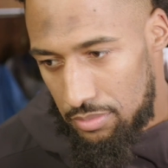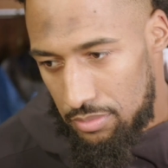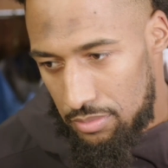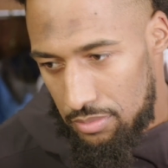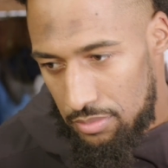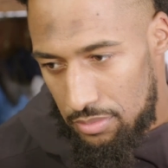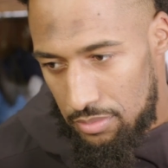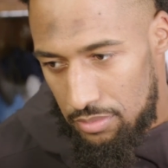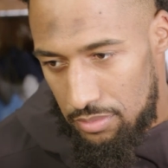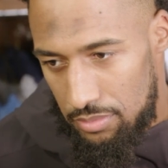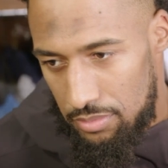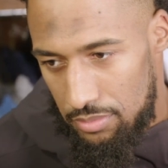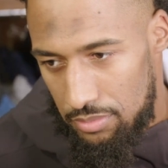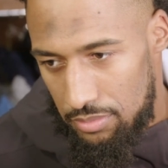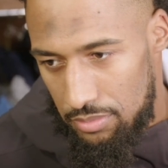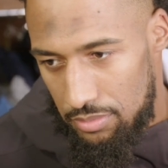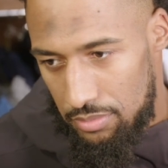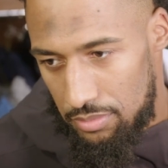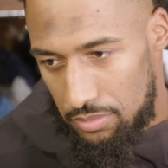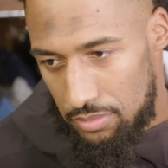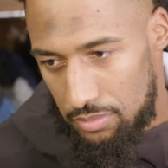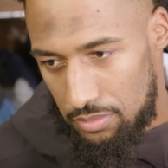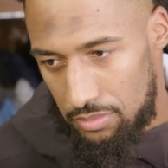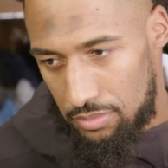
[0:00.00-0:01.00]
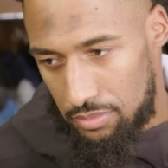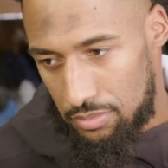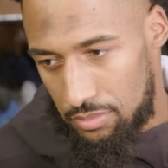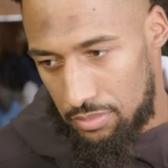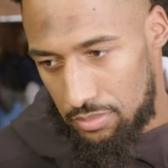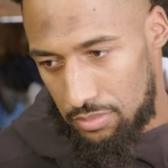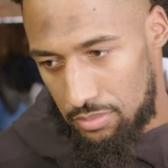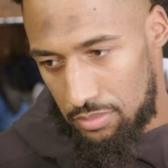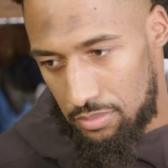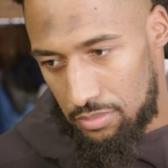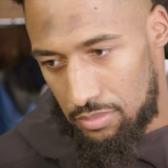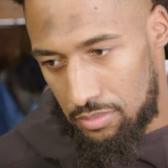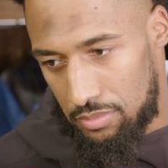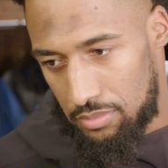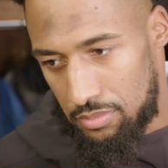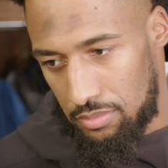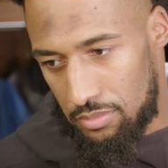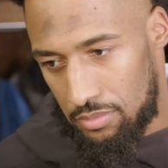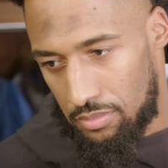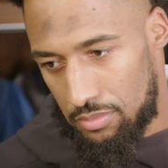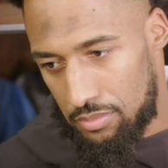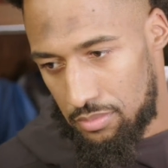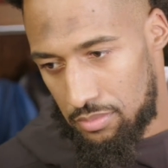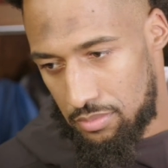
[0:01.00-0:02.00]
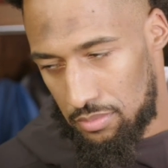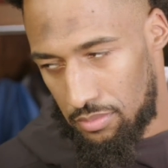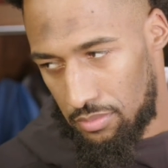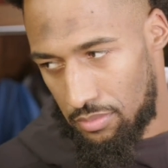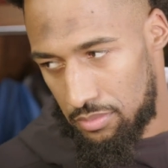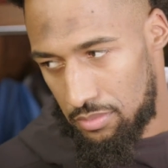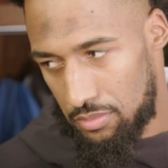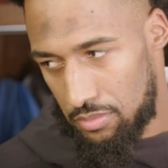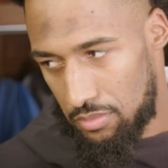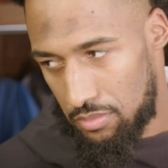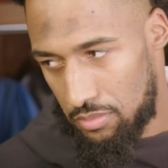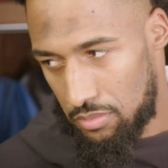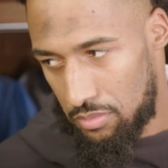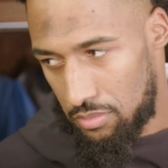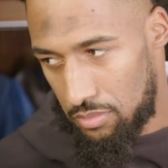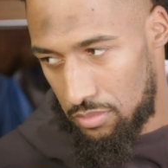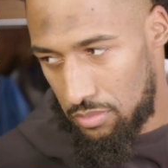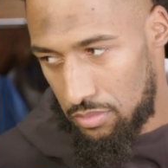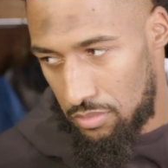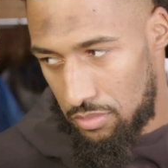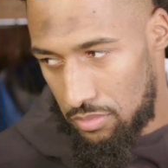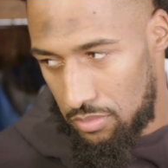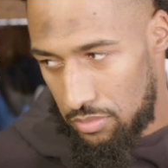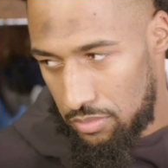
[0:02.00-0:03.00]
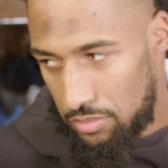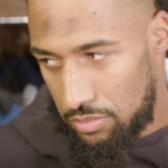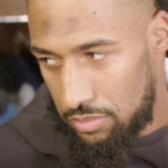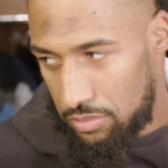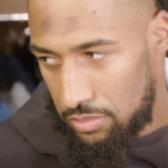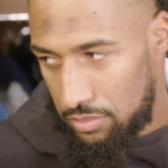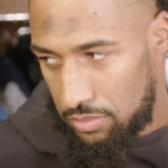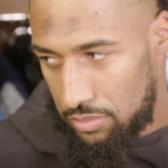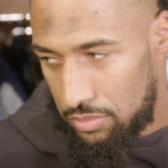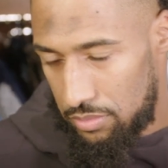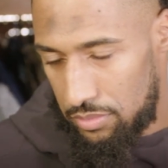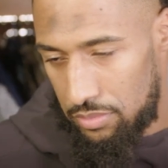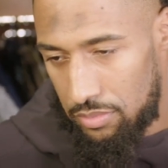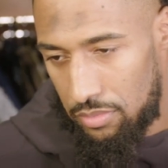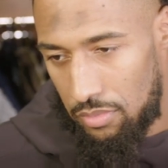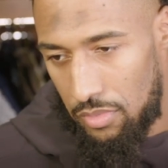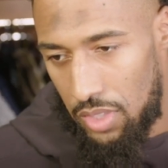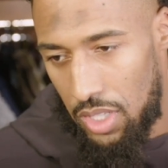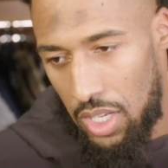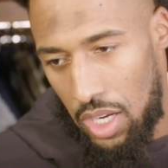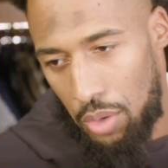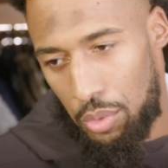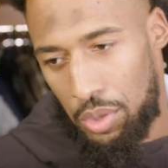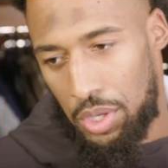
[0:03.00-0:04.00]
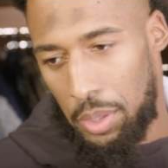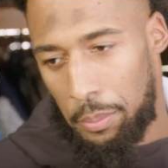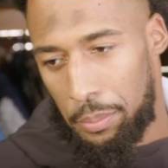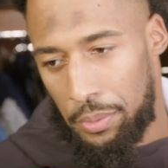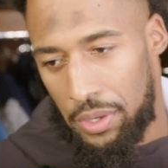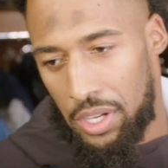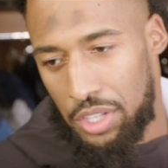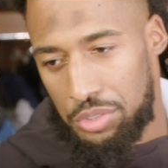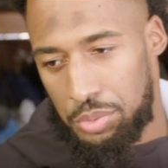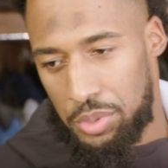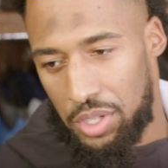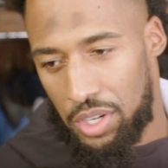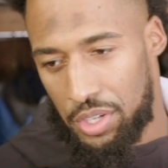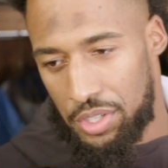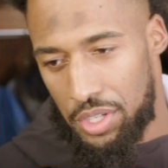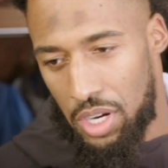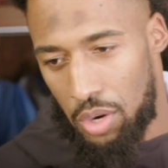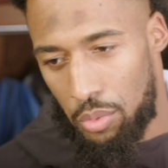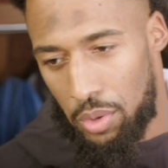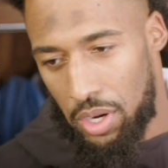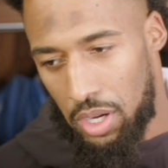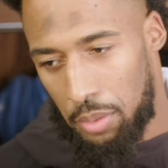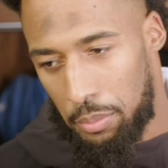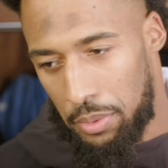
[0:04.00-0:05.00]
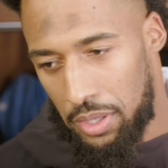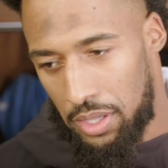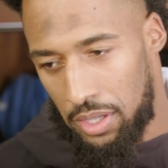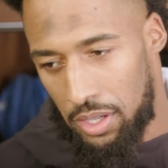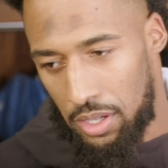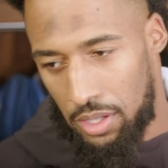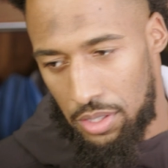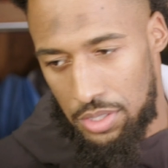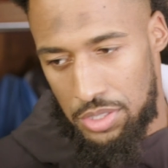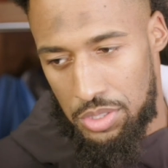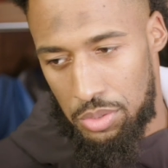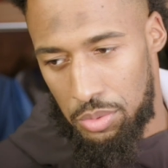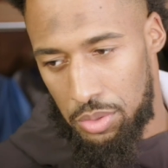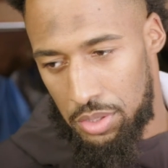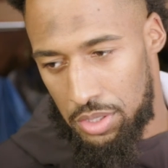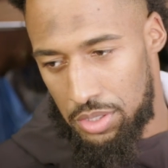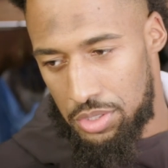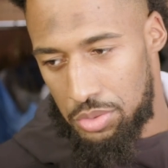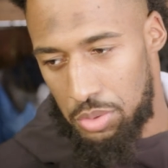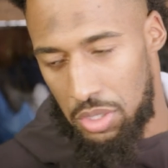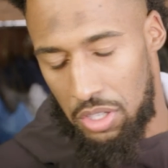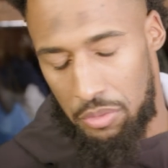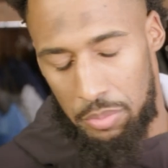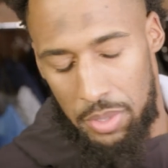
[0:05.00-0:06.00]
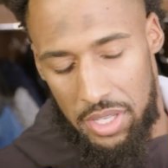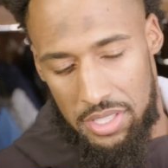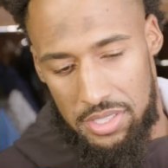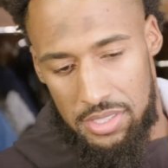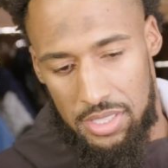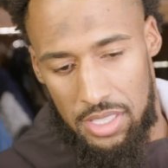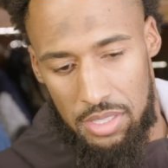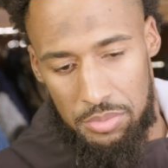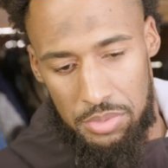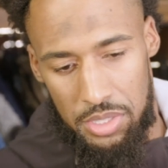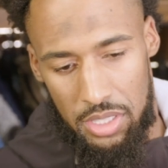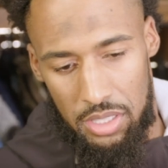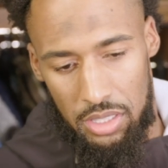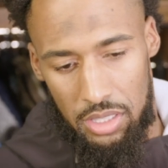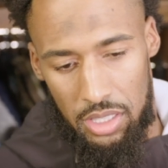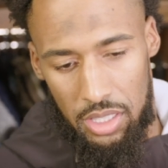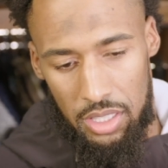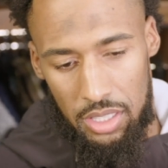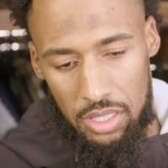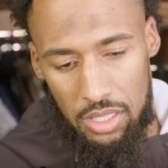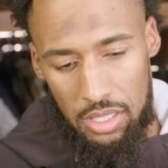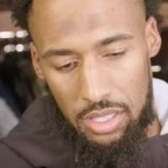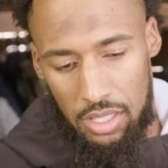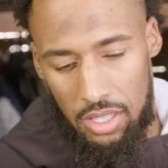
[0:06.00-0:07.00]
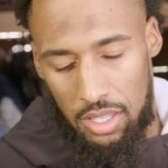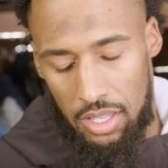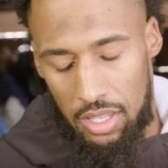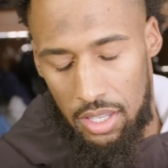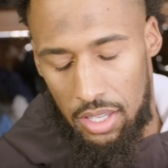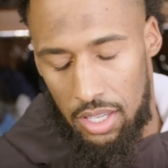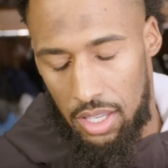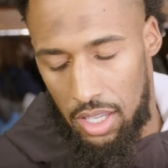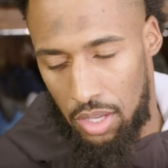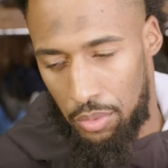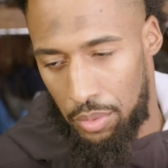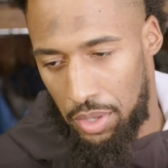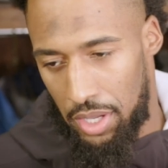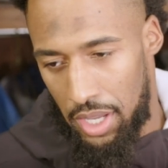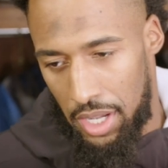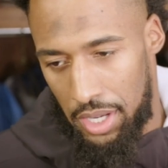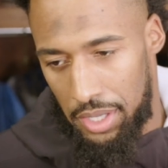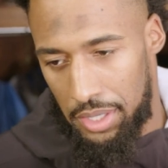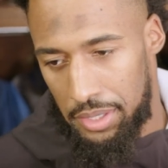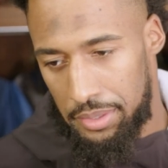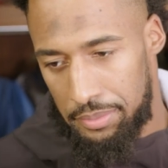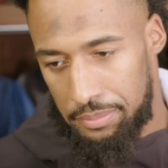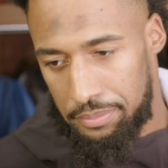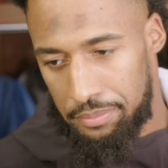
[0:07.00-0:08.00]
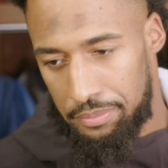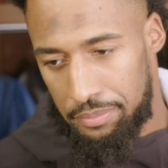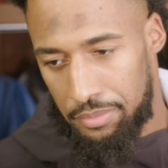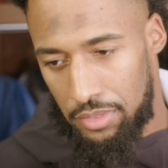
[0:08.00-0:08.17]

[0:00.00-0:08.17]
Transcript: that you will be able to go on a run if anything stands out in particular? Yeah, we're in the playoffs. We earned our way to be here. So we're on the 12 best teams in the league, and we got to